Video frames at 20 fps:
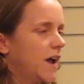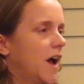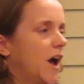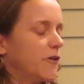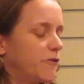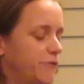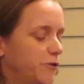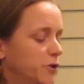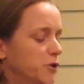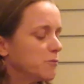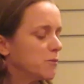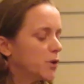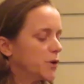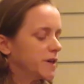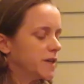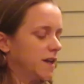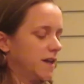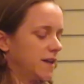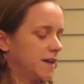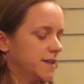A few
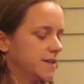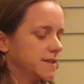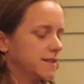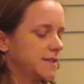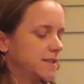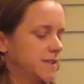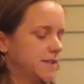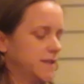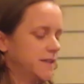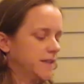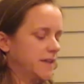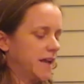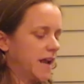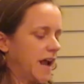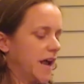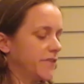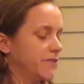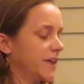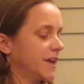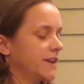more years,
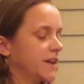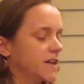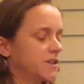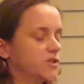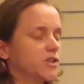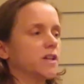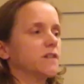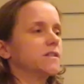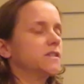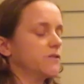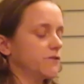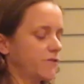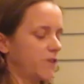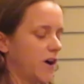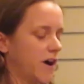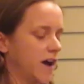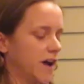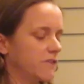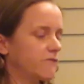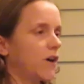and then I shall
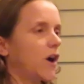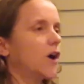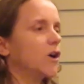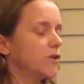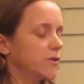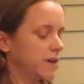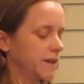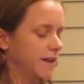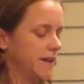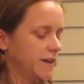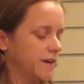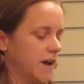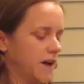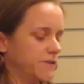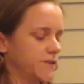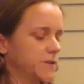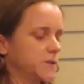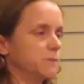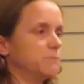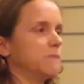survive only in
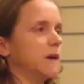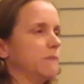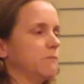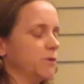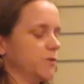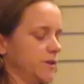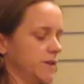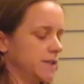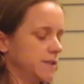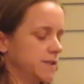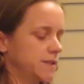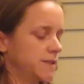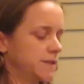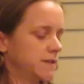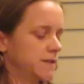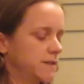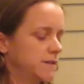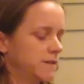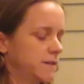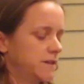others'
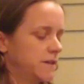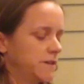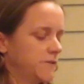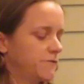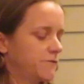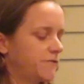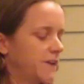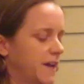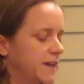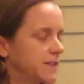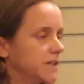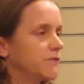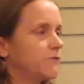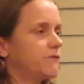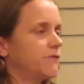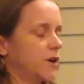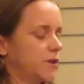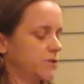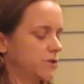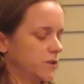memories, fading
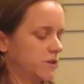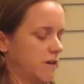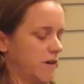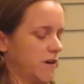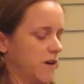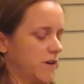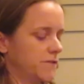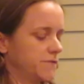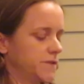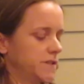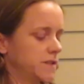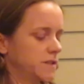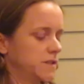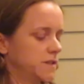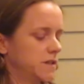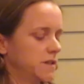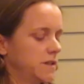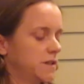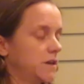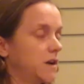photographs,
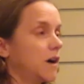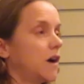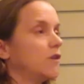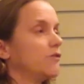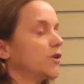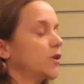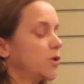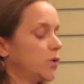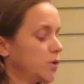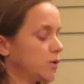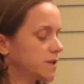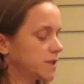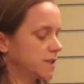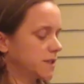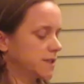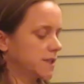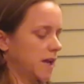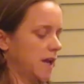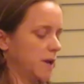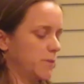a
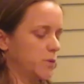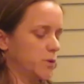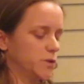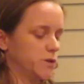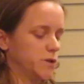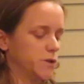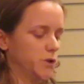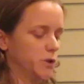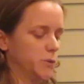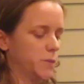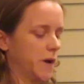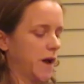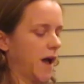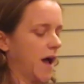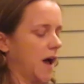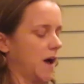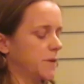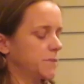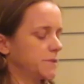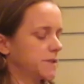recording tape or two
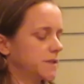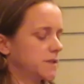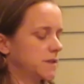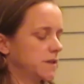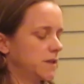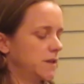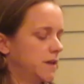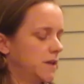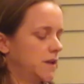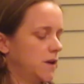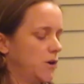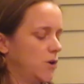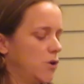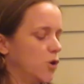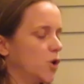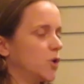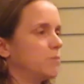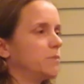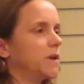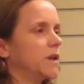perhaps,
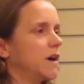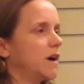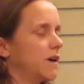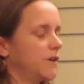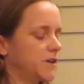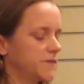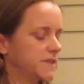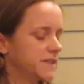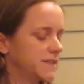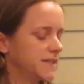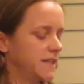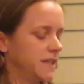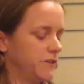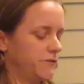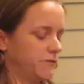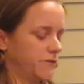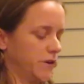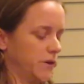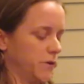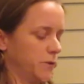or blur of
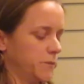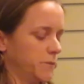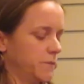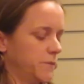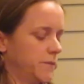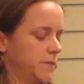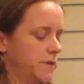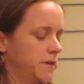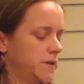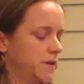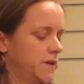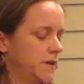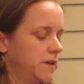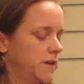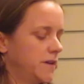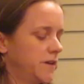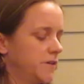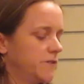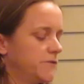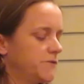cine film.
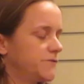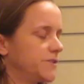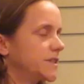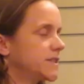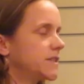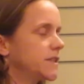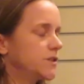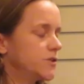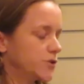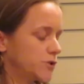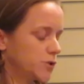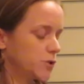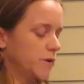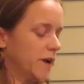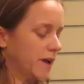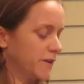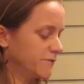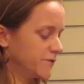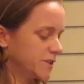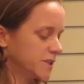
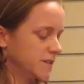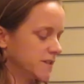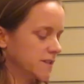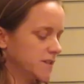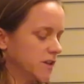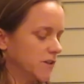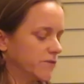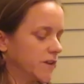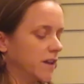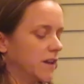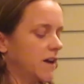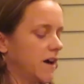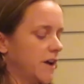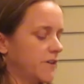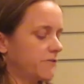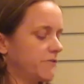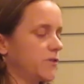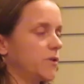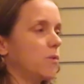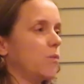Vestigial evidence of a
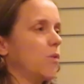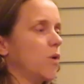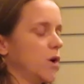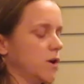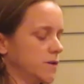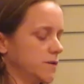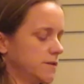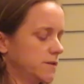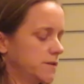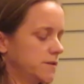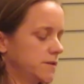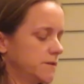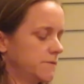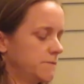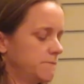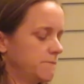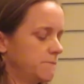life that was.